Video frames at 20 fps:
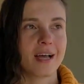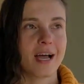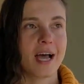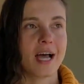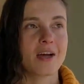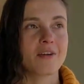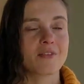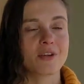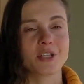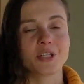
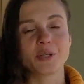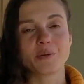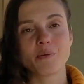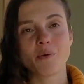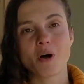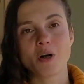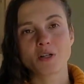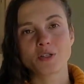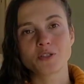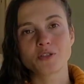I really
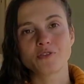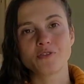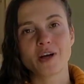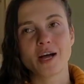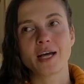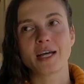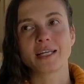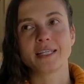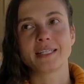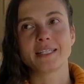want to
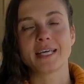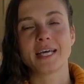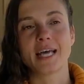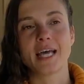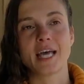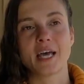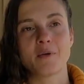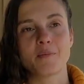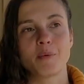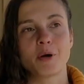find
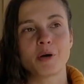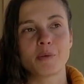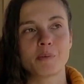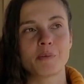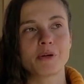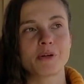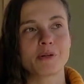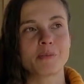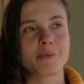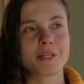a
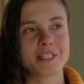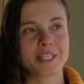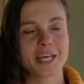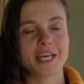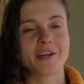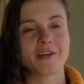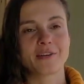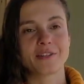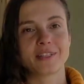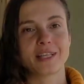purple
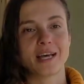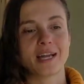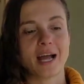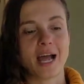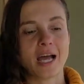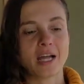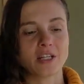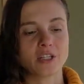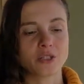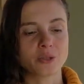potato that
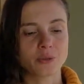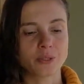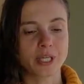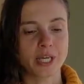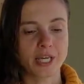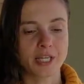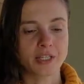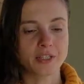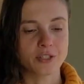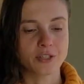I truly
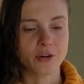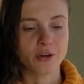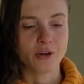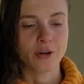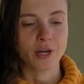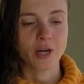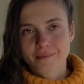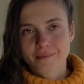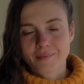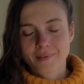enjoy.